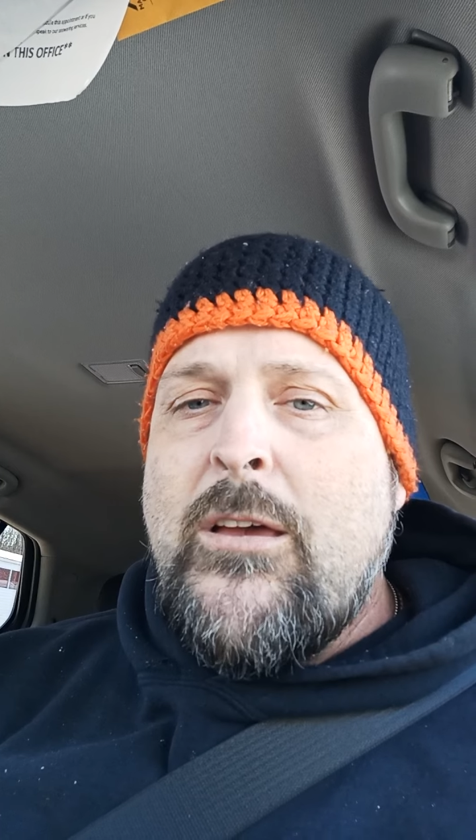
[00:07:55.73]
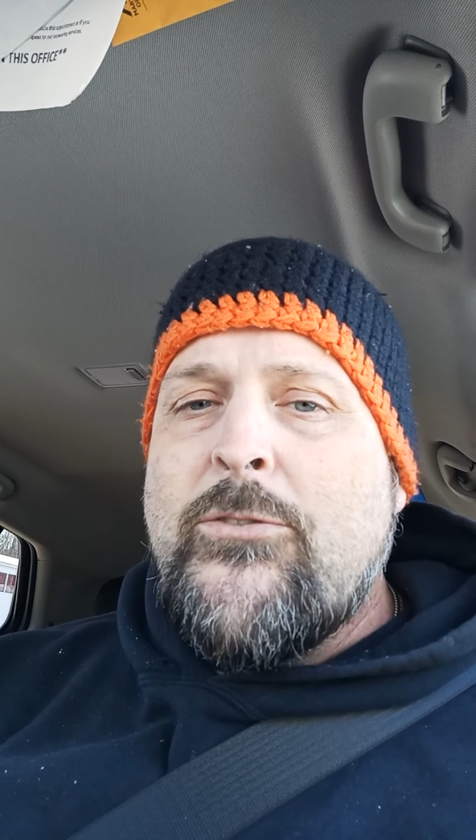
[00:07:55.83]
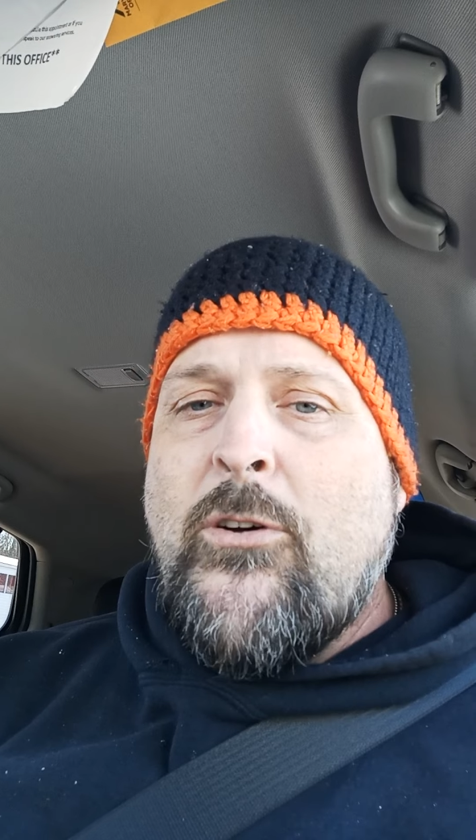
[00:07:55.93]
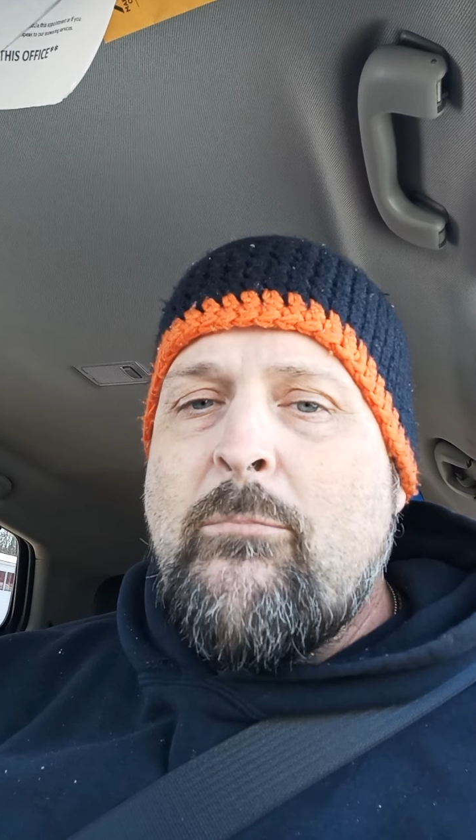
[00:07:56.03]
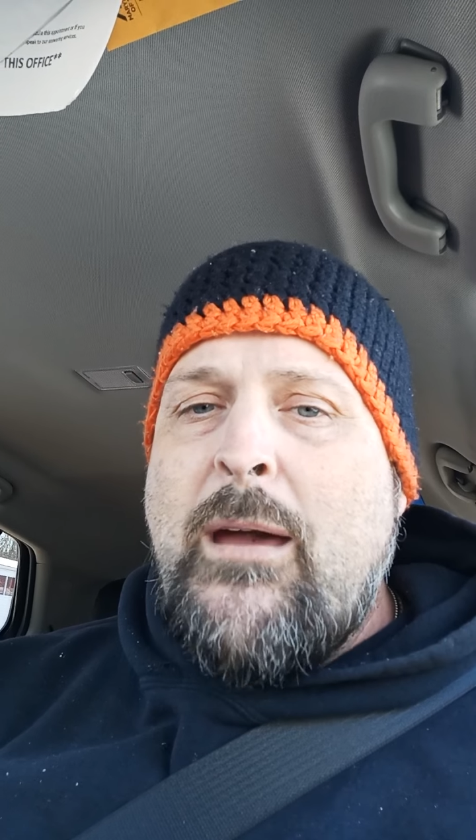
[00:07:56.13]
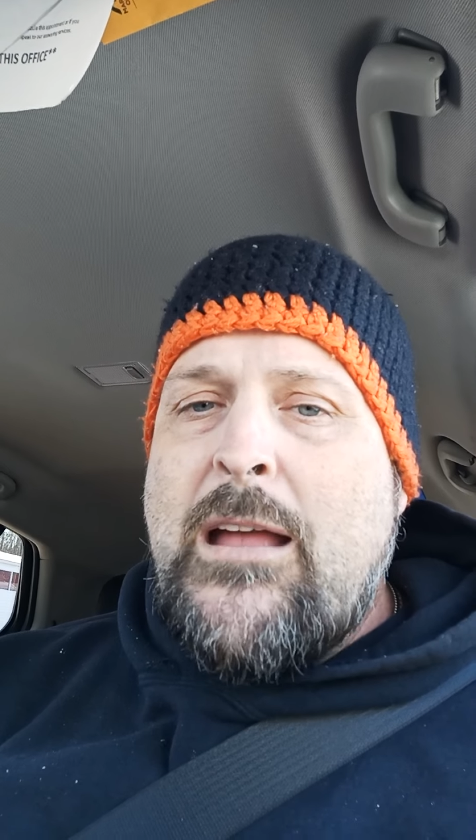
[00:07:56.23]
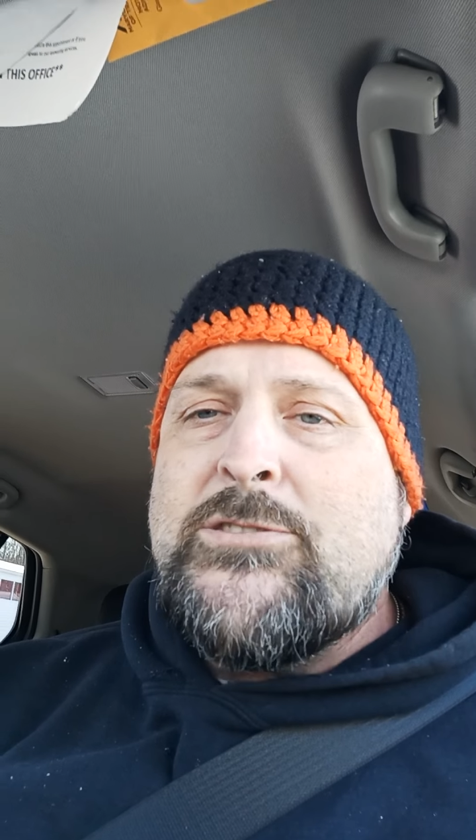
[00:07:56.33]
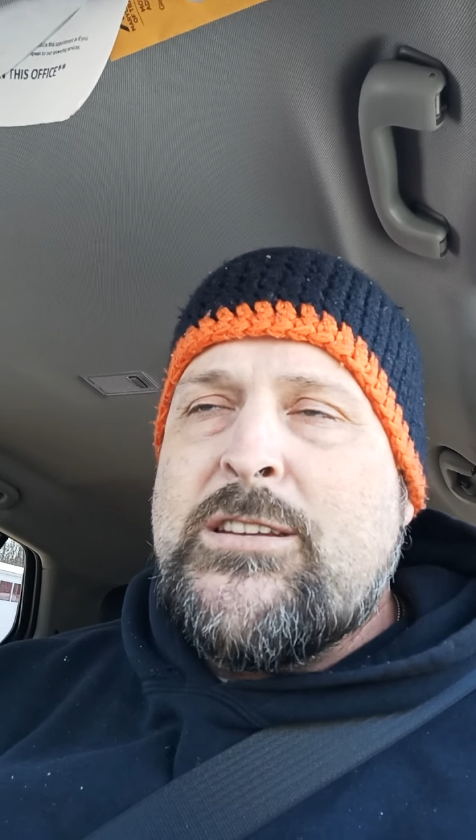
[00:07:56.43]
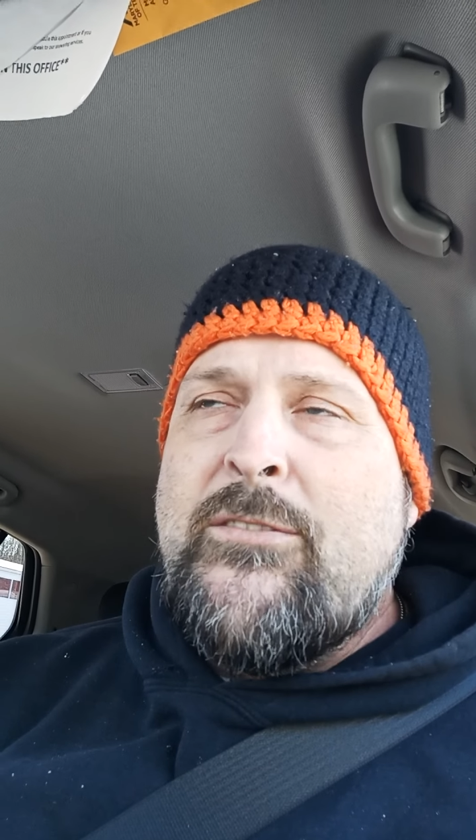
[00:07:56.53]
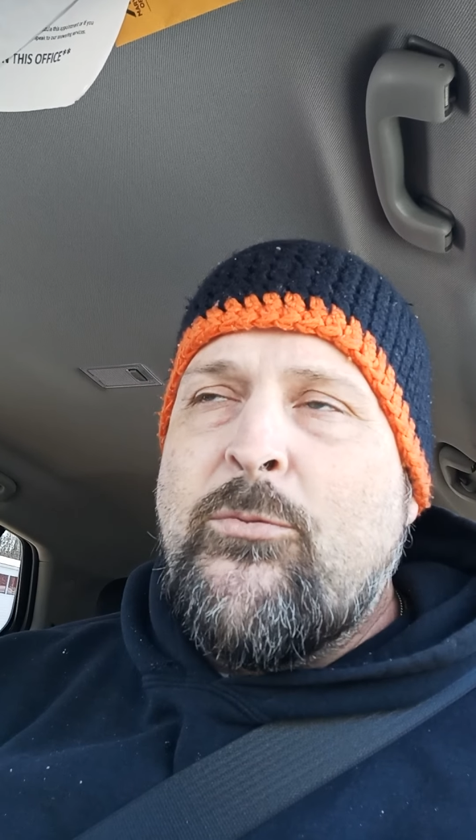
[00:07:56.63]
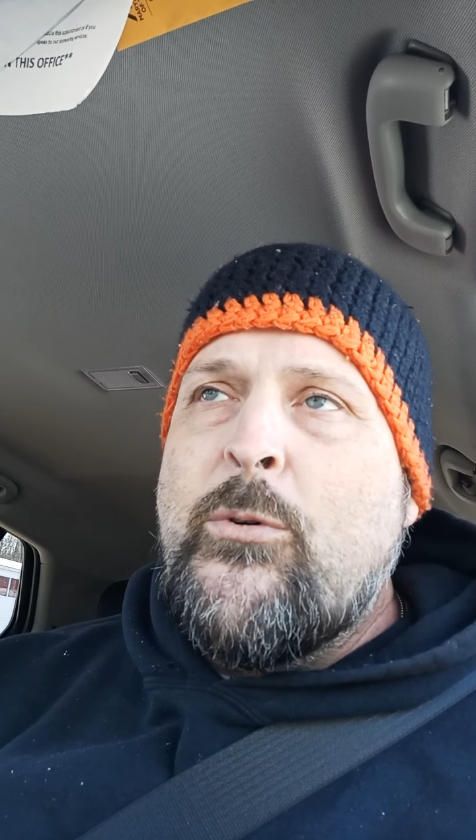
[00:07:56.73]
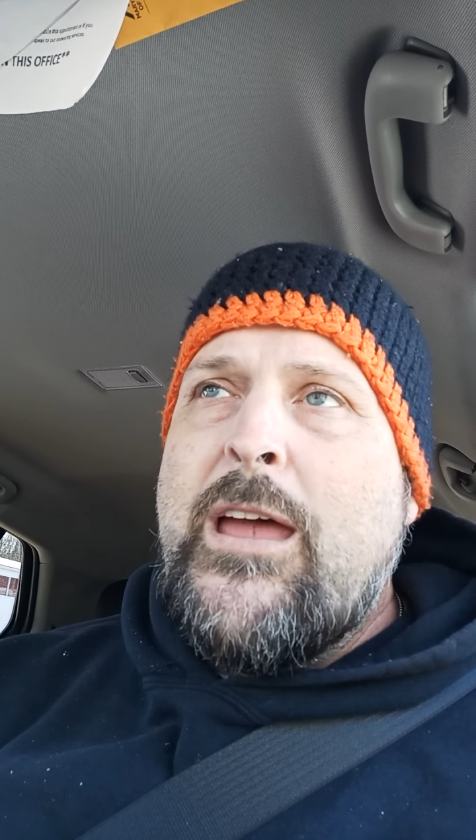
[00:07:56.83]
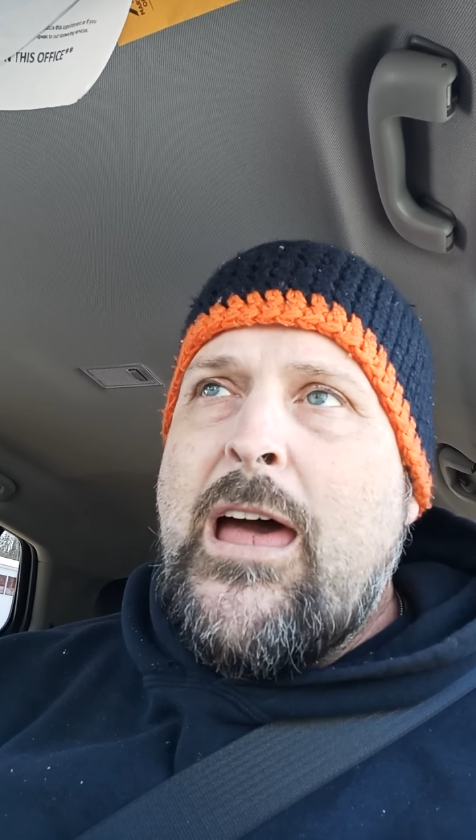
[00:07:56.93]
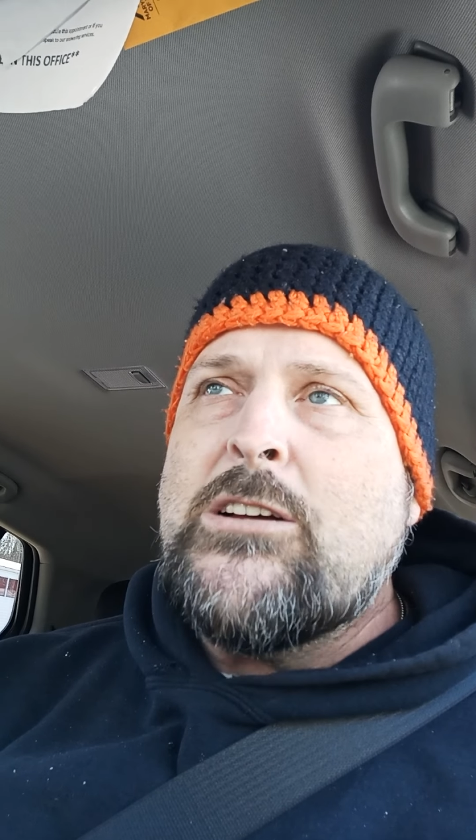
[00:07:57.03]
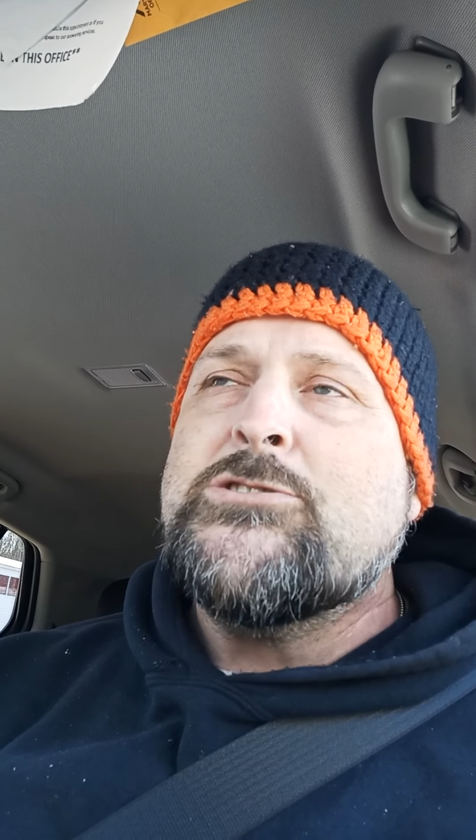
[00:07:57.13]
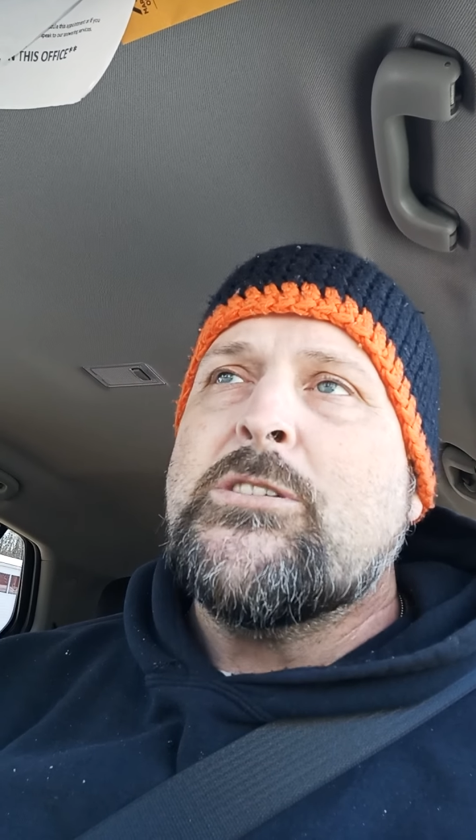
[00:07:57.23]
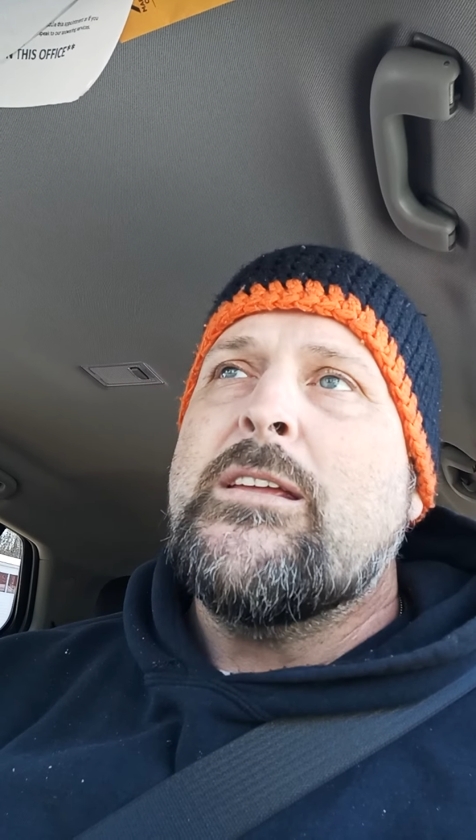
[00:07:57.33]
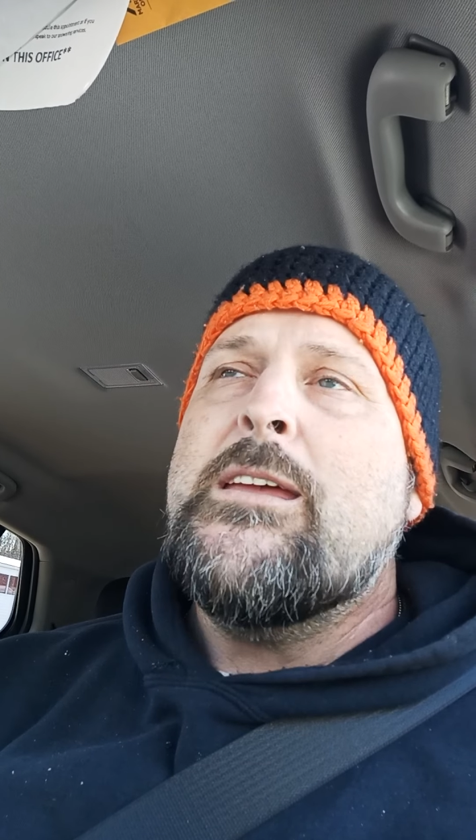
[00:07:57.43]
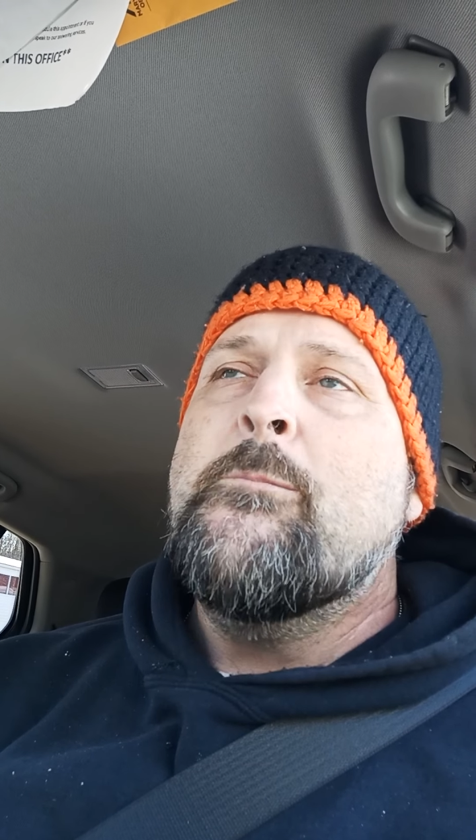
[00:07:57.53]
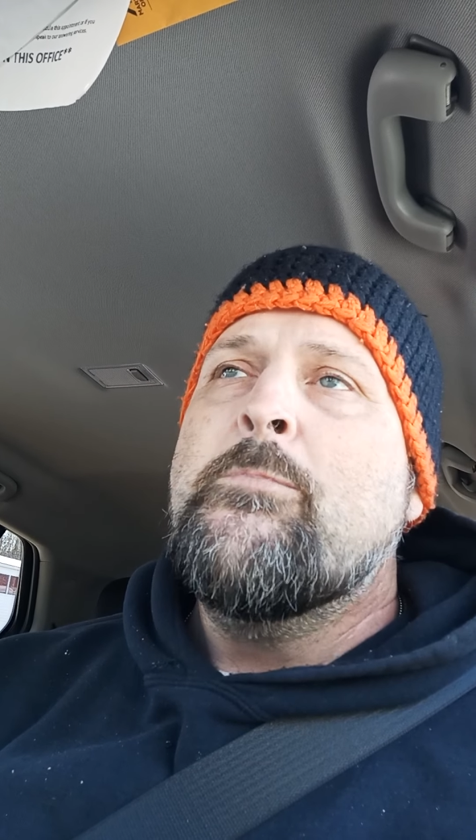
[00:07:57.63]
So imagine if we
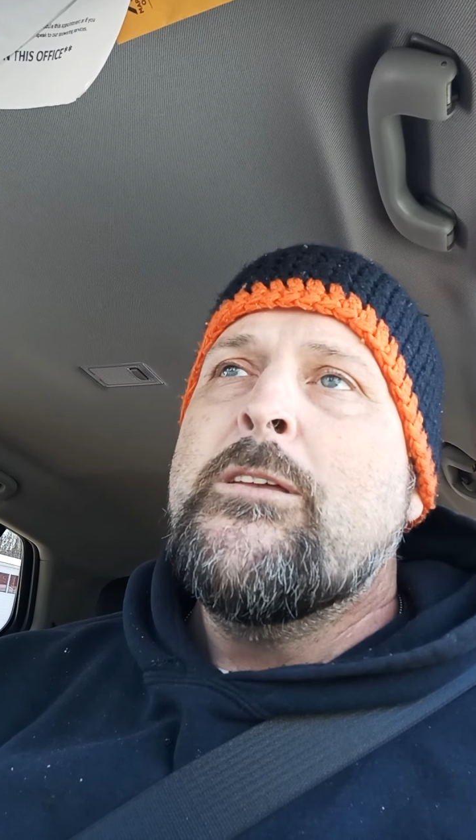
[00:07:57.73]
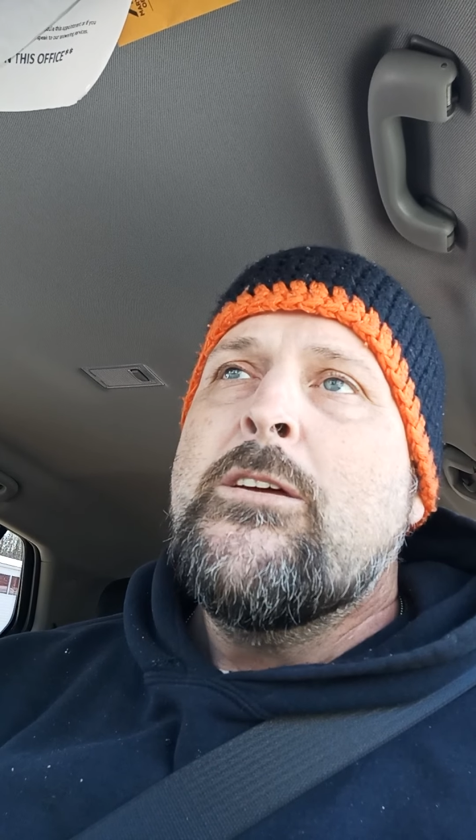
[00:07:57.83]
actually